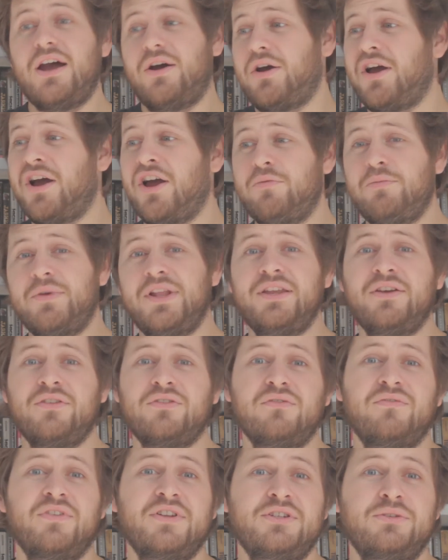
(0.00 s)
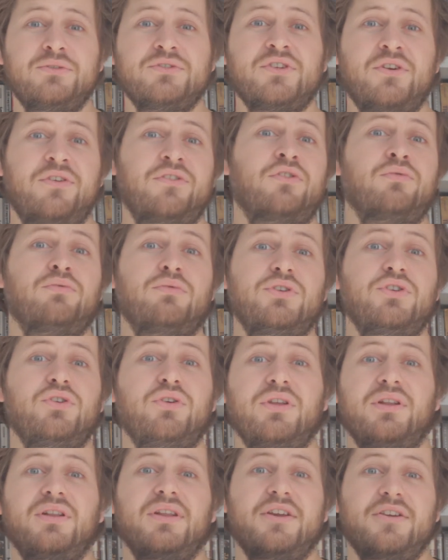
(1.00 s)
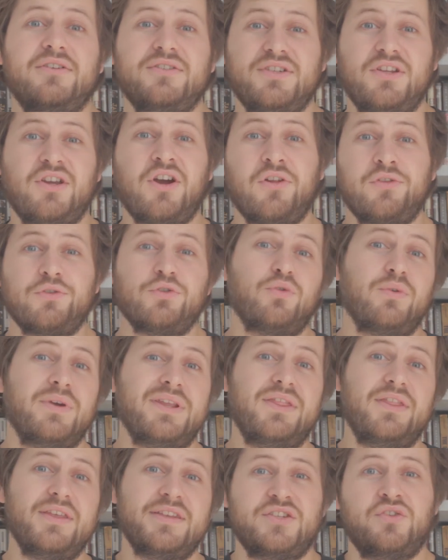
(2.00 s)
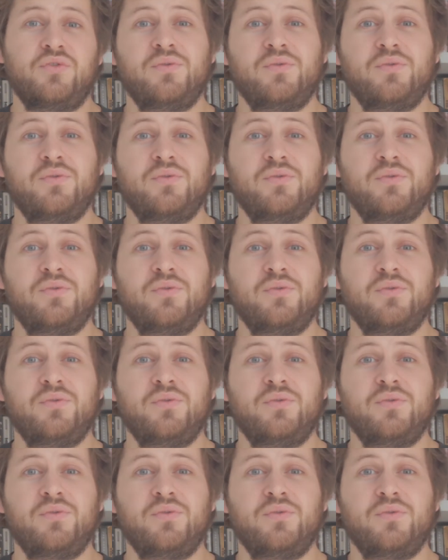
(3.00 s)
How many other videos are there when you can learn to color grade this